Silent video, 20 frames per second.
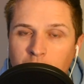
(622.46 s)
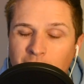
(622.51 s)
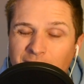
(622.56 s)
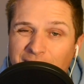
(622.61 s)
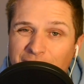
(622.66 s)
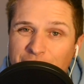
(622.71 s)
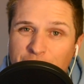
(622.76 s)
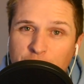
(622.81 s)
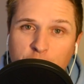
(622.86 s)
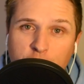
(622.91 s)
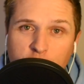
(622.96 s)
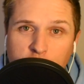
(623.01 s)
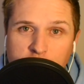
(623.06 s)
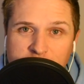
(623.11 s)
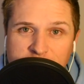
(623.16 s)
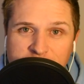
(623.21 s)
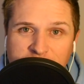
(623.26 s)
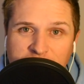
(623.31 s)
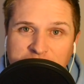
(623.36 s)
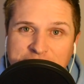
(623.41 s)
I think you're going
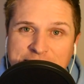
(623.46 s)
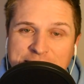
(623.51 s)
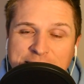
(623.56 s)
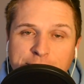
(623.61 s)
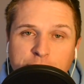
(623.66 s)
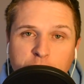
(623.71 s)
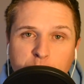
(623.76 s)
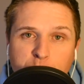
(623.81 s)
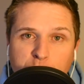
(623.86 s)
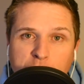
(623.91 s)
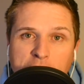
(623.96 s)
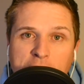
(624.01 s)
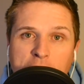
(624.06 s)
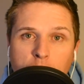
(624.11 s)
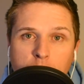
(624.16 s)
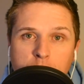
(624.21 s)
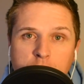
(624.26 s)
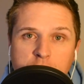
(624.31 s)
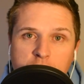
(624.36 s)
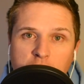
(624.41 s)
to see the Cleveland
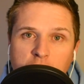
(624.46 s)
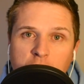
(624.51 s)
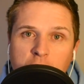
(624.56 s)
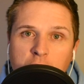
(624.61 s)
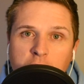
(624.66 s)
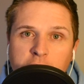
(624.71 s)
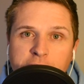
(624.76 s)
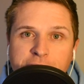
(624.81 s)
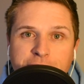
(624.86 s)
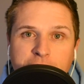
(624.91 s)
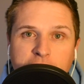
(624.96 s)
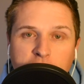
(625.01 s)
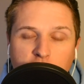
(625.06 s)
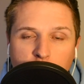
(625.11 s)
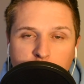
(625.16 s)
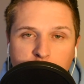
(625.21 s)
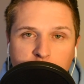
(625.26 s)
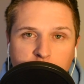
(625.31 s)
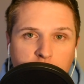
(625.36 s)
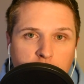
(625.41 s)
Browns
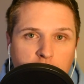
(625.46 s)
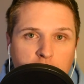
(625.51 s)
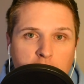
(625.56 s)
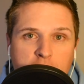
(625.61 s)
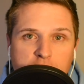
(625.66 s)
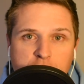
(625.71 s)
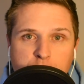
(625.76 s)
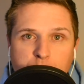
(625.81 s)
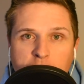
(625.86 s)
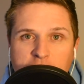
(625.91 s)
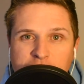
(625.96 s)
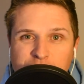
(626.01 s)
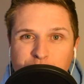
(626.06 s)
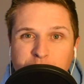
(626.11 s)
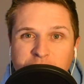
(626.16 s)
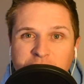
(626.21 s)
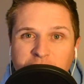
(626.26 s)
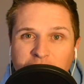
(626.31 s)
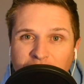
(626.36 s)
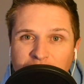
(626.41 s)
available in a lot of spots
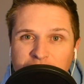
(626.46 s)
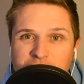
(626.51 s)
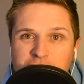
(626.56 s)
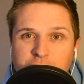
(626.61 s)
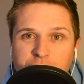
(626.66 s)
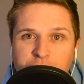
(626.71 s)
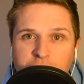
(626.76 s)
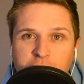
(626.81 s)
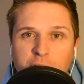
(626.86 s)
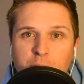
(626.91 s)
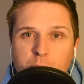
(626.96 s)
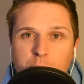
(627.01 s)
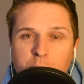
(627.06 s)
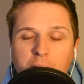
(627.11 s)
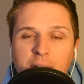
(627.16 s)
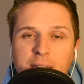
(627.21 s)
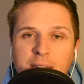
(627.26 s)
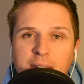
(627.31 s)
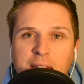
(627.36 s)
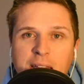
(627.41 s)
because of their
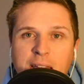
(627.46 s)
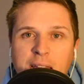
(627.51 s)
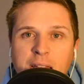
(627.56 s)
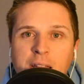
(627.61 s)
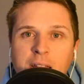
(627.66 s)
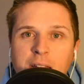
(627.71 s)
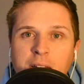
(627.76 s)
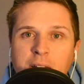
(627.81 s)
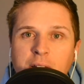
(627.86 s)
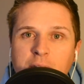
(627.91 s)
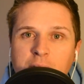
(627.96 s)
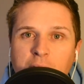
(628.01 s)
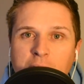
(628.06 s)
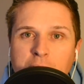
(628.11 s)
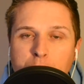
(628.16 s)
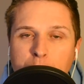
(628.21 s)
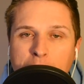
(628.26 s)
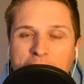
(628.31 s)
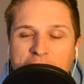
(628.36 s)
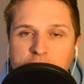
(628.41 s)
Monday
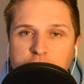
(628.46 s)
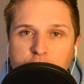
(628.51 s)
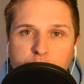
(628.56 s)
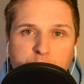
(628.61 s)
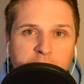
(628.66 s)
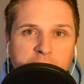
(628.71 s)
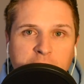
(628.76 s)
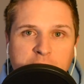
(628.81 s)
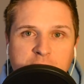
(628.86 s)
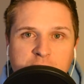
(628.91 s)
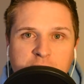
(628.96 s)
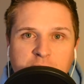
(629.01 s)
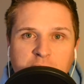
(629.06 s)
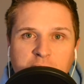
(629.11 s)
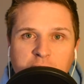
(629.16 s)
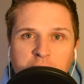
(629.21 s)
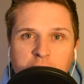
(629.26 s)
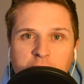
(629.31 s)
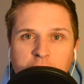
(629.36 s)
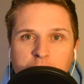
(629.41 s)
night matchup against
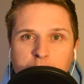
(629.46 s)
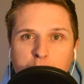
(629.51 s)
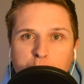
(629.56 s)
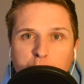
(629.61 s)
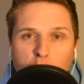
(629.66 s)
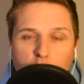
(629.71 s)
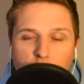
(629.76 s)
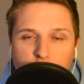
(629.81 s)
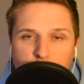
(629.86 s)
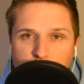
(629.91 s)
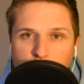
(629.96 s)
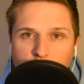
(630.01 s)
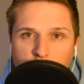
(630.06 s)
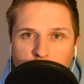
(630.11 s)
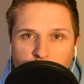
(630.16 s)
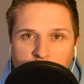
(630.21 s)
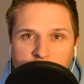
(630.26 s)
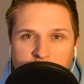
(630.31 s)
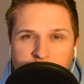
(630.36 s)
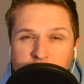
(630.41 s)
the Baltimore
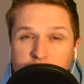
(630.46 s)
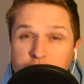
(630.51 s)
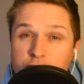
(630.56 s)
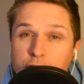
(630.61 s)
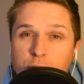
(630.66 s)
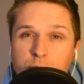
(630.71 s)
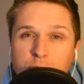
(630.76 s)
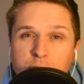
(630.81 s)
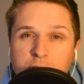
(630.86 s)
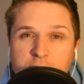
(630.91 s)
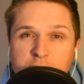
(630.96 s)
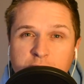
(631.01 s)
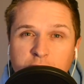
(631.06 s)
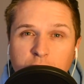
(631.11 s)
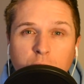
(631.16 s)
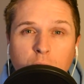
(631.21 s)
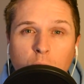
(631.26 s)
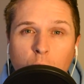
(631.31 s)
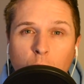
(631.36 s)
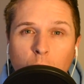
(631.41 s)
Ravens, who
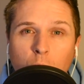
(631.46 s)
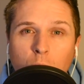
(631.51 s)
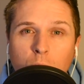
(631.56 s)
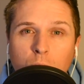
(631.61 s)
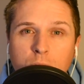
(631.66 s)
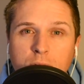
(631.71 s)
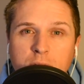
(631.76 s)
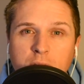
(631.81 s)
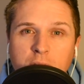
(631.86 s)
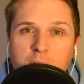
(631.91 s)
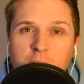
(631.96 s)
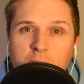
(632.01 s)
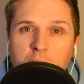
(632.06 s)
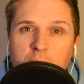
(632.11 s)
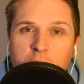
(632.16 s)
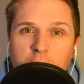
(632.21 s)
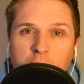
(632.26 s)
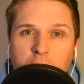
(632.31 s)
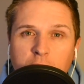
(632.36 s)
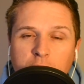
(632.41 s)
still hold
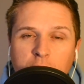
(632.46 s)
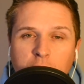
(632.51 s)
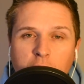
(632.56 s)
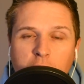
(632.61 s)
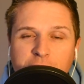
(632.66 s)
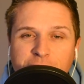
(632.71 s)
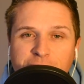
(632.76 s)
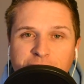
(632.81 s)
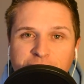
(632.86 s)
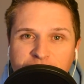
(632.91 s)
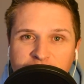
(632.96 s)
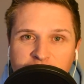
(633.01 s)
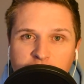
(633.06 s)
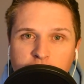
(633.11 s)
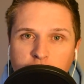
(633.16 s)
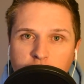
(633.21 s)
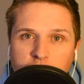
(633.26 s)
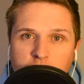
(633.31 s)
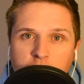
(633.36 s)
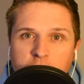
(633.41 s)
a lot of
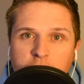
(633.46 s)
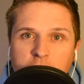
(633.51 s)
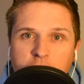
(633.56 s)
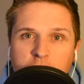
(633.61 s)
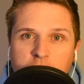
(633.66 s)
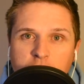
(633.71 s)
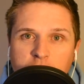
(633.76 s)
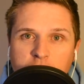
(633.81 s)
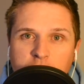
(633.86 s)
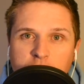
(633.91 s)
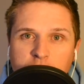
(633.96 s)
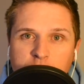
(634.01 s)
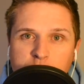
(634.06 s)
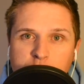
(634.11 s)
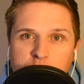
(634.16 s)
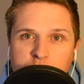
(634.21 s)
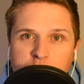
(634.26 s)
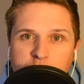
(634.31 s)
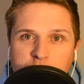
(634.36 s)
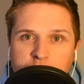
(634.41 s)
fear
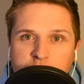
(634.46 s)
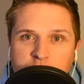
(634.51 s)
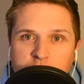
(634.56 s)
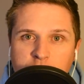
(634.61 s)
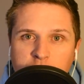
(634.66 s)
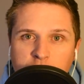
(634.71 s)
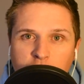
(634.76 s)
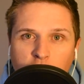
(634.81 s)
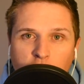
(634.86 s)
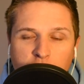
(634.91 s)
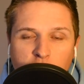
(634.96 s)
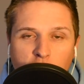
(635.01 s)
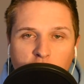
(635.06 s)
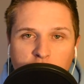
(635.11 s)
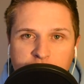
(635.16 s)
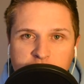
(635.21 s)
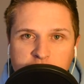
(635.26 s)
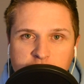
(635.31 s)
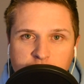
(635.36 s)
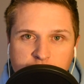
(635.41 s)
on the
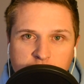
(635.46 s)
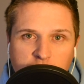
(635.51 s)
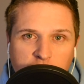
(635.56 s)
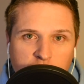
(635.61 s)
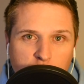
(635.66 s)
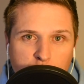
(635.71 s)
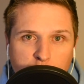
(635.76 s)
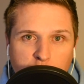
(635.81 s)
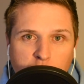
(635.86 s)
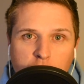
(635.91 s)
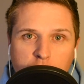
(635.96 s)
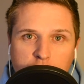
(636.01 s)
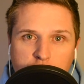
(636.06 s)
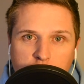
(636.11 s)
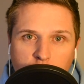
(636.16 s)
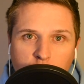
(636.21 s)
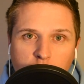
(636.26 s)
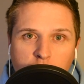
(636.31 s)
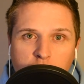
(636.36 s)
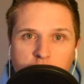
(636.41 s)
offensive side of the ball.
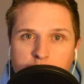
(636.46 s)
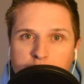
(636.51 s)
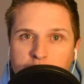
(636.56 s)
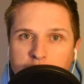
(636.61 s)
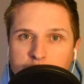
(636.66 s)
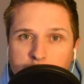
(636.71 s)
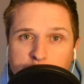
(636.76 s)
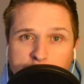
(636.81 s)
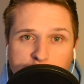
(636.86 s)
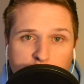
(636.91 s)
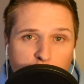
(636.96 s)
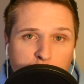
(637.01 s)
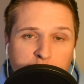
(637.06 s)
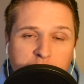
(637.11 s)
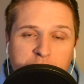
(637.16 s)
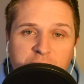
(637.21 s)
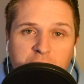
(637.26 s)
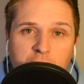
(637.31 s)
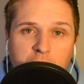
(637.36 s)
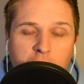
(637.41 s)
So maybe people
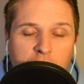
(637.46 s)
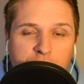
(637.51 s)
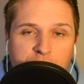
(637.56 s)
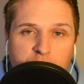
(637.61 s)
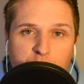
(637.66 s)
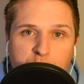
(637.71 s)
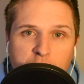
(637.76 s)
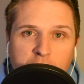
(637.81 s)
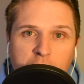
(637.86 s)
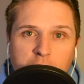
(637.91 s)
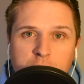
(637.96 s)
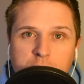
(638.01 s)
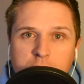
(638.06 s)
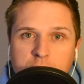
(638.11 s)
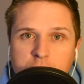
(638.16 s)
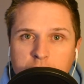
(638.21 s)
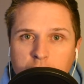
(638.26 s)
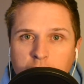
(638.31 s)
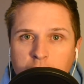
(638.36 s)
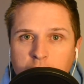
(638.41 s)
pivoted off the
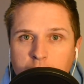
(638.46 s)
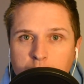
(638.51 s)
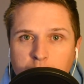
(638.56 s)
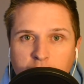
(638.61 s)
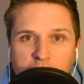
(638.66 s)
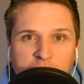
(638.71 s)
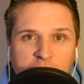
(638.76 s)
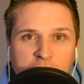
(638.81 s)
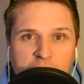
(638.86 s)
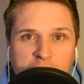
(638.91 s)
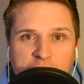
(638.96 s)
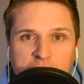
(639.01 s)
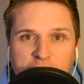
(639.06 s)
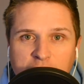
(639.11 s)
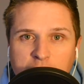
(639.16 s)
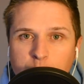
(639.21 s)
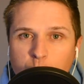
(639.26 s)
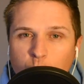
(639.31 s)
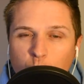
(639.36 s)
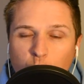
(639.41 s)
Browns on a Monday night
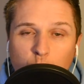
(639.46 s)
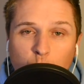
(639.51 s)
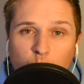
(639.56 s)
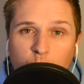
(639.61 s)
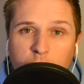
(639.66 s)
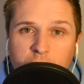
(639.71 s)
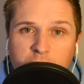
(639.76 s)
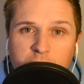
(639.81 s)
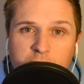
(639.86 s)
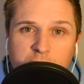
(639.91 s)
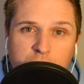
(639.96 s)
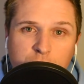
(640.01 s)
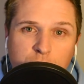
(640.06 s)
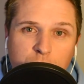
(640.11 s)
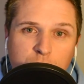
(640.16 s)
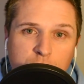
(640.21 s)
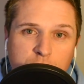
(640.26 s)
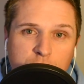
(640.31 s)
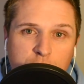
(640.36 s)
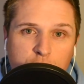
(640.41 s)
game, weren't willing
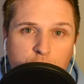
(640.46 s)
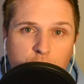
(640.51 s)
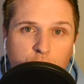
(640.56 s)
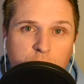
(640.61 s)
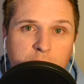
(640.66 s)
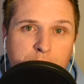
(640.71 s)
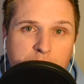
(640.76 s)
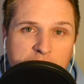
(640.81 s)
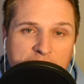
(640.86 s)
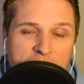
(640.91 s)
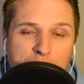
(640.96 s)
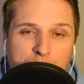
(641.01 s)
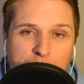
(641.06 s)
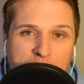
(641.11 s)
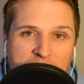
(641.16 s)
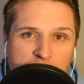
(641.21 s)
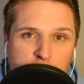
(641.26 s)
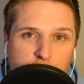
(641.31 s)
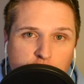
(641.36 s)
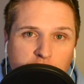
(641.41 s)
to stream that
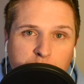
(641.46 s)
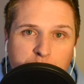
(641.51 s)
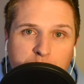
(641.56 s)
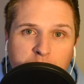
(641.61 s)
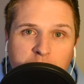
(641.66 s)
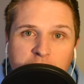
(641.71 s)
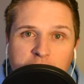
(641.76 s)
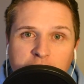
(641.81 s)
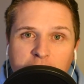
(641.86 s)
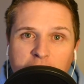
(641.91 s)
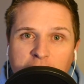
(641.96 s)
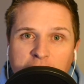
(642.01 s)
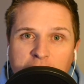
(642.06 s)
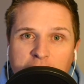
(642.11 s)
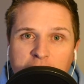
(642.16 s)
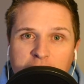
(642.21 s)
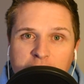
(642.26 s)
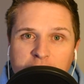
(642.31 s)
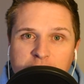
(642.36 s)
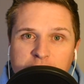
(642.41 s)
matchup.
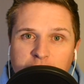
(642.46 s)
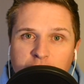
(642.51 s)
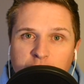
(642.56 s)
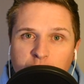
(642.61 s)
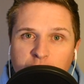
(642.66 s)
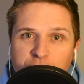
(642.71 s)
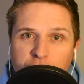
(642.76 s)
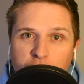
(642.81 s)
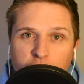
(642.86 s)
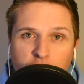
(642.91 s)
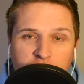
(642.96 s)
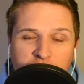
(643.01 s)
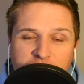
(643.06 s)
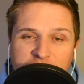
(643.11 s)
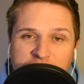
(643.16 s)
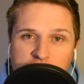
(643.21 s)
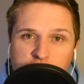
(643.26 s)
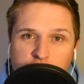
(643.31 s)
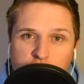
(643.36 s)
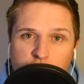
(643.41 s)
And if you look at the
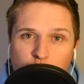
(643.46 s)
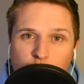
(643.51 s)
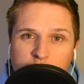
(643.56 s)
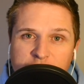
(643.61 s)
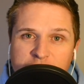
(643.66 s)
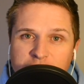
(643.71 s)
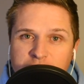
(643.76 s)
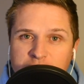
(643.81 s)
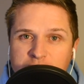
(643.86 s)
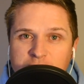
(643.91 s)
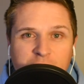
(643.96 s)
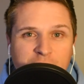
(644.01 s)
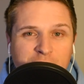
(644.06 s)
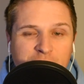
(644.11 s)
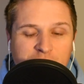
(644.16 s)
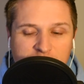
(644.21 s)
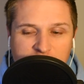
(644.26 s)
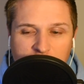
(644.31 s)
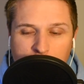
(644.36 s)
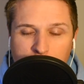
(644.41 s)
next 2 weeks,
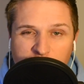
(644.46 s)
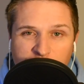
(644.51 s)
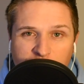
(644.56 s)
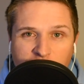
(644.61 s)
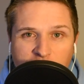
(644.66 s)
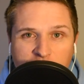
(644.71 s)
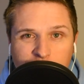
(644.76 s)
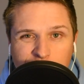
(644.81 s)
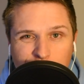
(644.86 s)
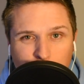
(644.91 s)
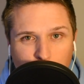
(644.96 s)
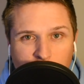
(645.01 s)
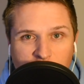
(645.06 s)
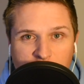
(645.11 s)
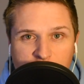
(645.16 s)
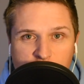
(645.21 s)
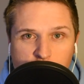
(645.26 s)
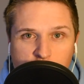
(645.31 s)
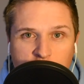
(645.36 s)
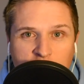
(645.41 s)
semifinals, we
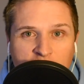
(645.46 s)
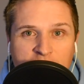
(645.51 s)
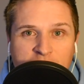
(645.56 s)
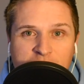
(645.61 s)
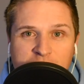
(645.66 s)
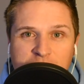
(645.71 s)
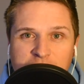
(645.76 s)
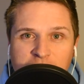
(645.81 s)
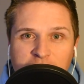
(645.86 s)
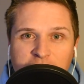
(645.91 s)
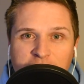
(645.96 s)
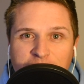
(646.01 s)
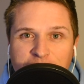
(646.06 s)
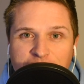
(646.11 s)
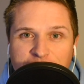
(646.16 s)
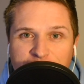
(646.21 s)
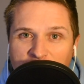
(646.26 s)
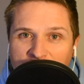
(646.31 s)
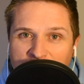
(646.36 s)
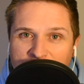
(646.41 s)
got the Giants.
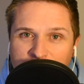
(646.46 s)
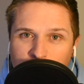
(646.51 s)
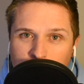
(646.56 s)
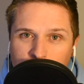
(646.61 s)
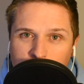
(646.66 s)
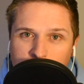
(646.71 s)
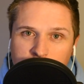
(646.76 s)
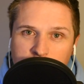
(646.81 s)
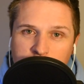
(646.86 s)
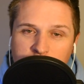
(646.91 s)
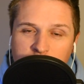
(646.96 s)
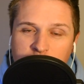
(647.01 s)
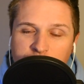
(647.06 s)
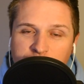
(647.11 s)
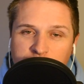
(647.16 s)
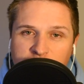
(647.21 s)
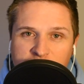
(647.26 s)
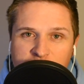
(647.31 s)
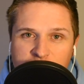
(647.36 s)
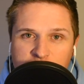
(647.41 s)
Finals,
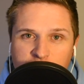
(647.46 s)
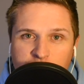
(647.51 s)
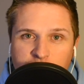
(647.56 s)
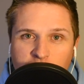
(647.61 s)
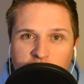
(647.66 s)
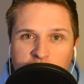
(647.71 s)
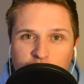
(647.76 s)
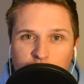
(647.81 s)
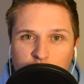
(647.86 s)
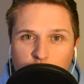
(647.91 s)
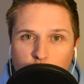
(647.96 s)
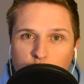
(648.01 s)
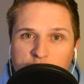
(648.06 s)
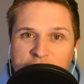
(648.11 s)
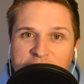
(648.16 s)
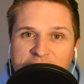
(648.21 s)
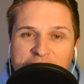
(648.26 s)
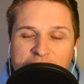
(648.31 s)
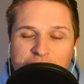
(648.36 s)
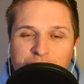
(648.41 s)
fantasy finals,
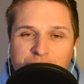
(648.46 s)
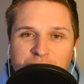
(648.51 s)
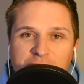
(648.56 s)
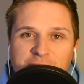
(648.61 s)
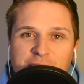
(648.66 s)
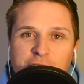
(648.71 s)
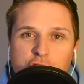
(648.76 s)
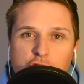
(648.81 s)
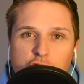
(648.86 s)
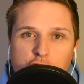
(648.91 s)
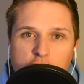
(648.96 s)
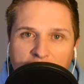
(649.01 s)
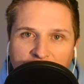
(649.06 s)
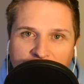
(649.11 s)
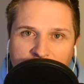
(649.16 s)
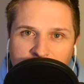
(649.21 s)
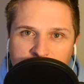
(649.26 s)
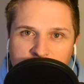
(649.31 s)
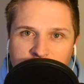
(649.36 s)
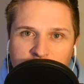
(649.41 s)
we have the
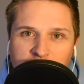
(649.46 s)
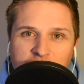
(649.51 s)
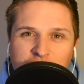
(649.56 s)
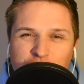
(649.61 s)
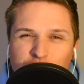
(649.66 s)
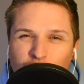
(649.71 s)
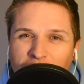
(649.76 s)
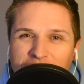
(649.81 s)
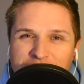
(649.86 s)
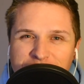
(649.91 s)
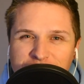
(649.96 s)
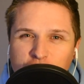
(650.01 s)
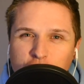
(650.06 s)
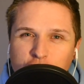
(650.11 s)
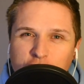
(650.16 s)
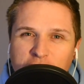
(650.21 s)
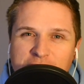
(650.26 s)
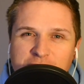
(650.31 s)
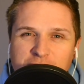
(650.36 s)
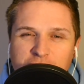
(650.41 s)
Jets. Giants and
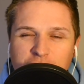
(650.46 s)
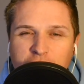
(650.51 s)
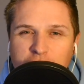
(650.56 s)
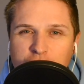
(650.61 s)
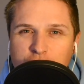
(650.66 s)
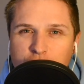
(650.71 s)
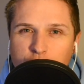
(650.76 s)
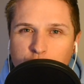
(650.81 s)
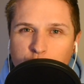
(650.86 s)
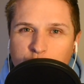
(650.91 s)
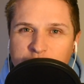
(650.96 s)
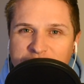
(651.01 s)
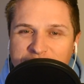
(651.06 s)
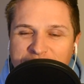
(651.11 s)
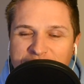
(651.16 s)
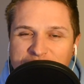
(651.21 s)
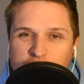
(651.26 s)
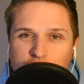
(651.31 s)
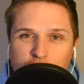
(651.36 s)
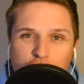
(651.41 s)
Jets the next 2 weeks.
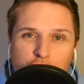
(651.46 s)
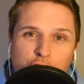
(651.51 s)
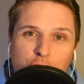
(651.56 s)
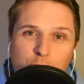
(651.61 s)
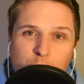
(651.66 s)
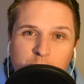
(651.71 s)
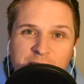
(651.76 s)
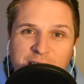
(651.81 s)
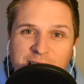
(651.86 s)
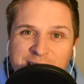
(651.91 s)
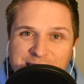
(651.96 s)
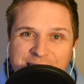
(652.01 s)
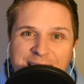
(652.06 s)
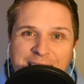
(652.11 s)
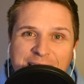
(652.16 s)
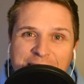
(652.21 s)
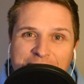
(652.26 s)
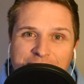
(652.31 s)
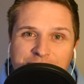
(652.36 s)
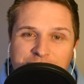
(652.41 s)
That's as juicy as it
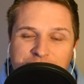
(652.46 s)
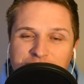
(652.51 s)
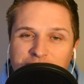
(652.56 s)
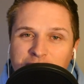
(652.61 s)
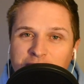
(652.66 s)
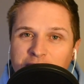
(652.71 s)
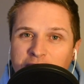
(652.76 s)
gets.